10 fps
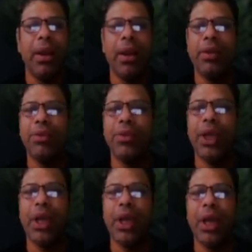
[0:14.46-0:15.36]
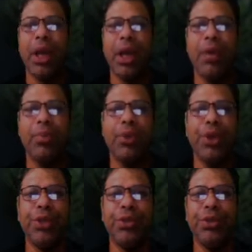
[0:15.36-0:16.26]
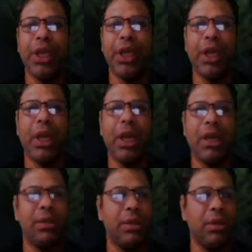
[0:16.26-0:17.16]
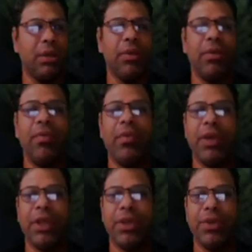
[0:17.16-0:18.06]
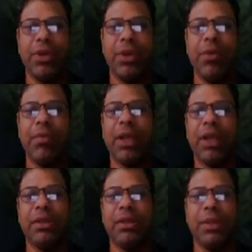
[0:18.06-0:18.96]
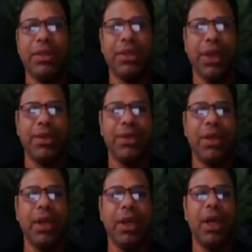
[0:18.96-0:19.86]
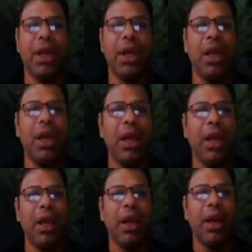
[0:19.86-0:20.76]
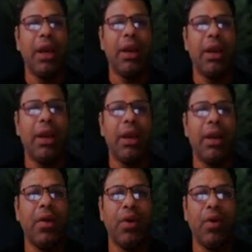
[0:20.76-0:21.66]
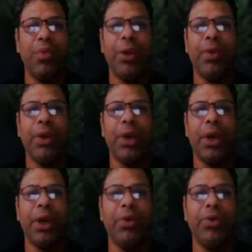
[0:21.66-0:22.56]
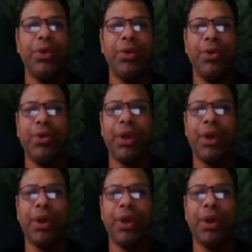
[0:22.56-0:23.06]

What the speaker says: Today I am going to take a class for the student of class 6 and hope you are ready with your